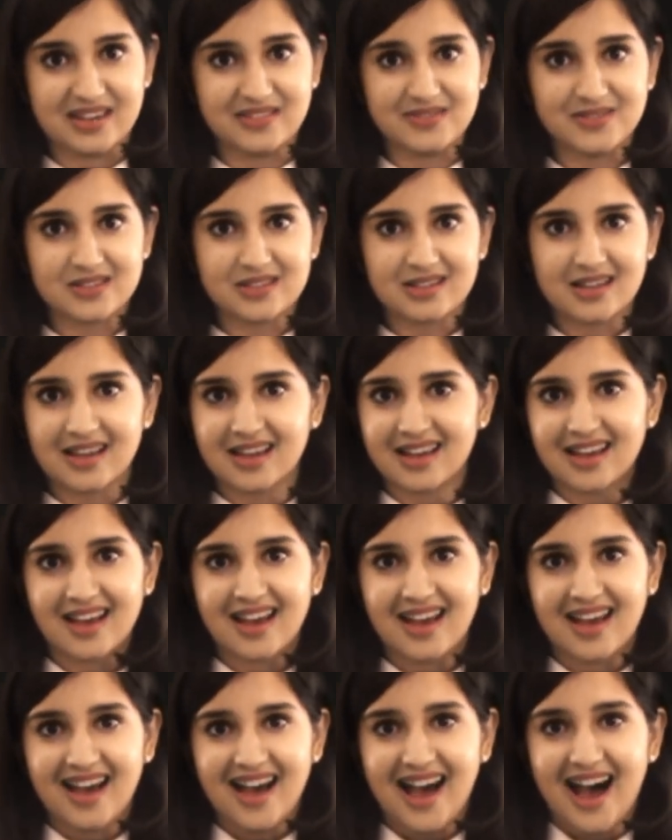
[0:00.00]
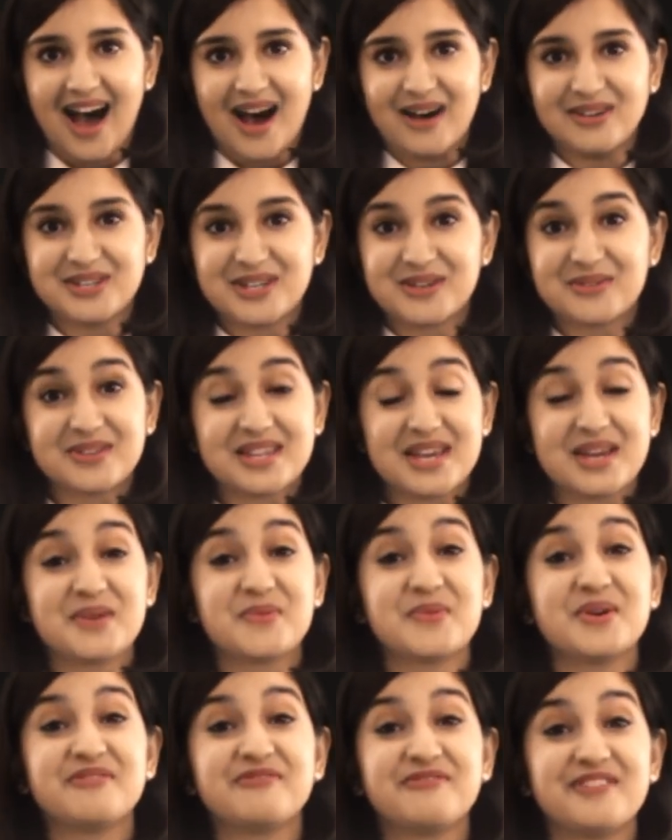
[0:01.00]
waves, How do you
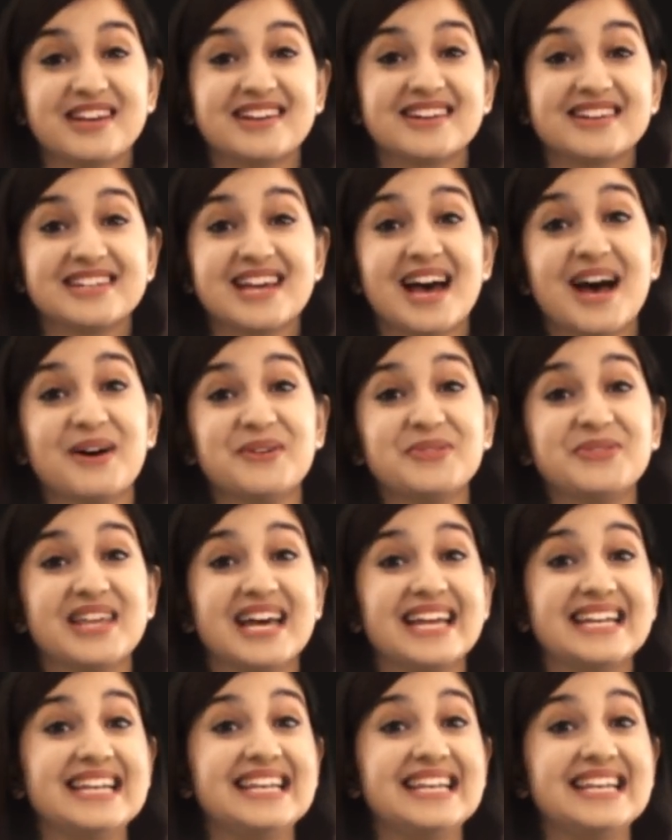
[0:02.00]
think we figured out